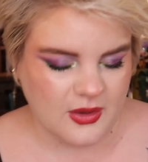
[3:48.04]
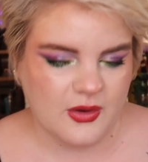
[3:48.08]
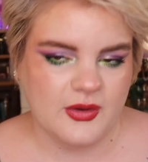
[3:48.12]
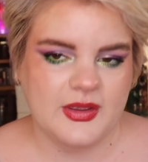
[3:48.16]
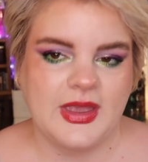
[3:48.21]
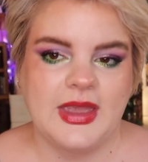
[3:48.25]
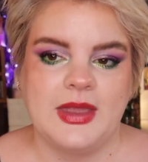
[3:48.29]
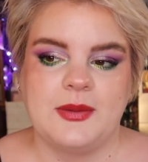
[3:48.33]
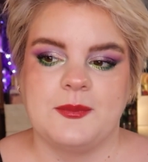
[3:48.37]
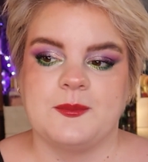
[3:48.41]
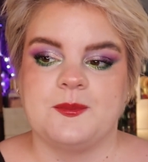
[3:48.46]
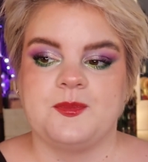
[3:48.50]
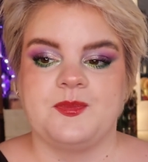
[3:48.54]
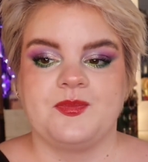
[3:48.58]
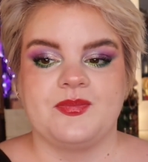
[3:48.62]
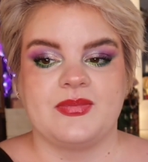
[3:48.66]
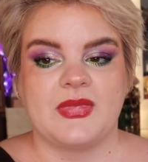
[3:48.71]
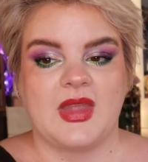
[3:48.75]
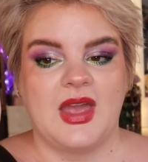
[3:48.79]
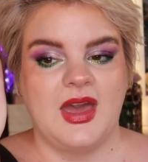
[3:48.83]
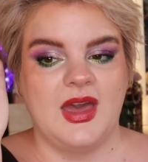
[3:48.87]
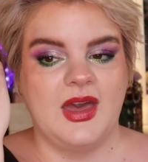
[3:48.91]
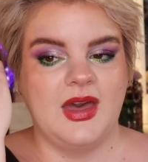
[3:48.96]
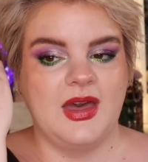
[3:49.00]
Okay,
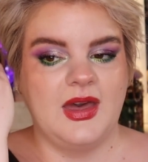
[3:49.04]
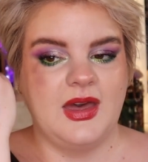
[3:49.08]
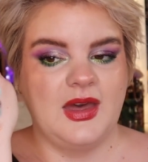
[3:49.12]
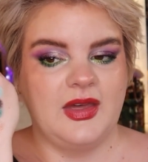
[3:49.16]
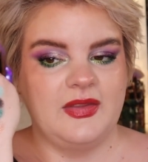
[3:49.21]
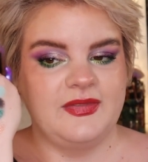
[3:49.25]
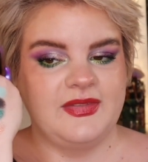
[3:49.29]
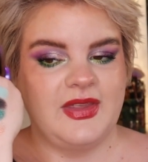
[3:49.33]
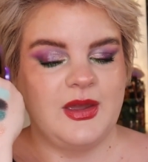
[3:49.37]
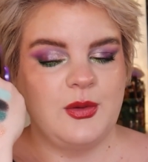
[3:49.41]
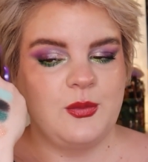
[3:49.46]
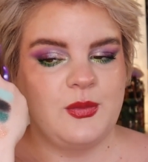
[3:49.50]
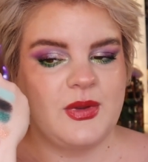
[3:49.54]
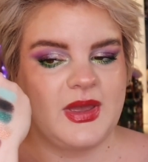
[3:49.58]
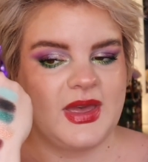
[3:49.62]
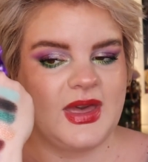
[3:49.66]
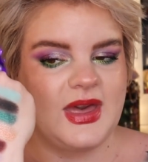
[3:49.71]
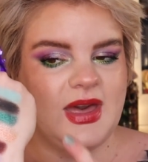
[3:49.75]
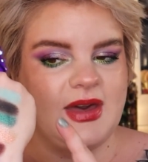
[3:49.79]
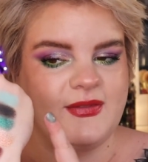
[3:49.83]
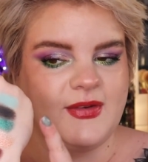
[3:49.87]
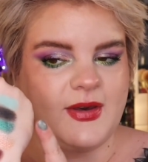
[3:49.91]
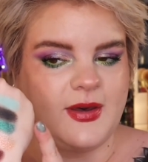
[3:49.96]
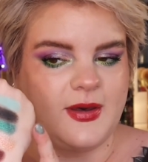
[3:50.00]
then we
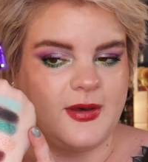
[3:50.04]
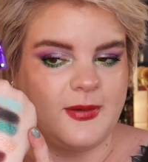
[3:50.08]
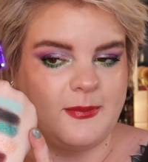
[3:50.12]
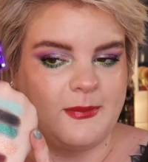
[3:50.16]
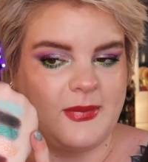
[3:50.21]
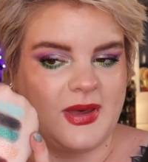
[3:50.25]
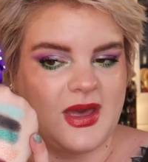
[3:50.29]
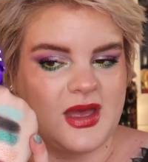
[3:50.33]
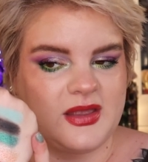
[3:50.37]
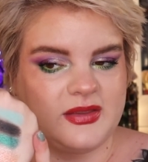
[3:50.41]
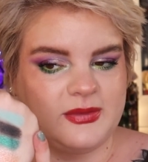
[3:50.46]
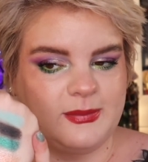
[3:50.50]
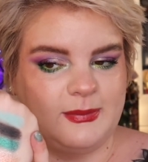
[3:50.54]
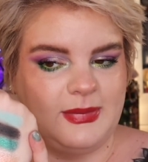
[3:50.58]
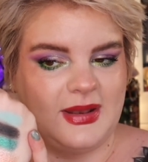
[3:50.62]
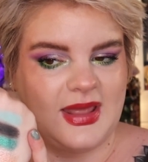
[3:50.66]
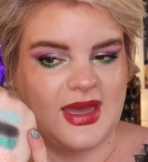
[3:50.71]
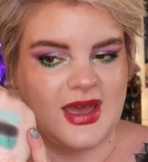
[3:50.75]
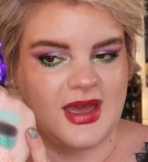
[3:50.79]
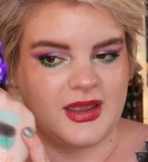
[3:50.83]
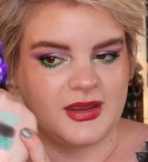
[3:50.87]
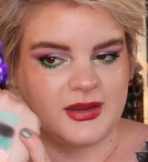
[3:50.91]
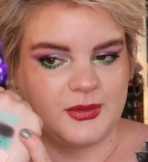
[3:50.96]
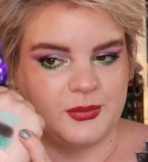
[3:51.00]
have a matte
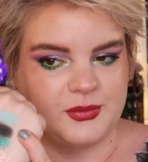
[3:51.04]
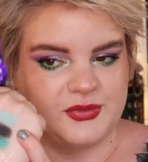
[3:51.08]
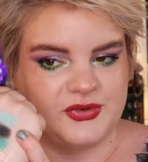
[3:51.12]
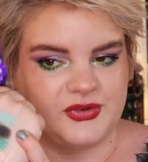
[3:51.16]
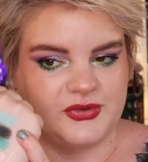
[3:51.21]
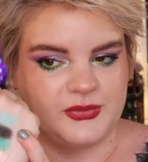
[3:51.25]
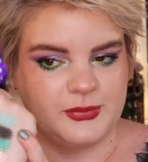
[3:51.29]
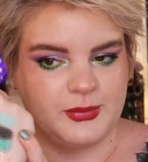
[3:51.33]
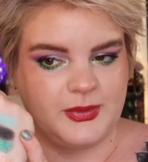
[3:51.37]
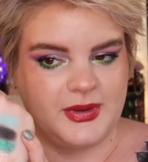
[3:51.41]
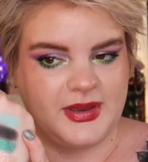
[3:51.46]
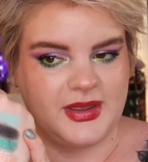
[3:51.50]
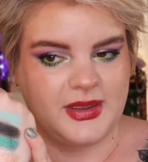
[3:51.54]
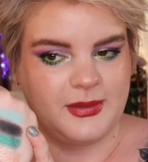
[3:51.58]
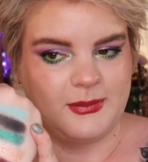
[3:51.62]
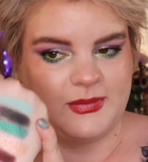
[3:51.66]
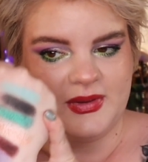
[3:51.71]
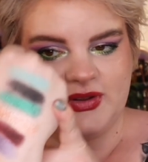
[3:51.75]
black, which is why I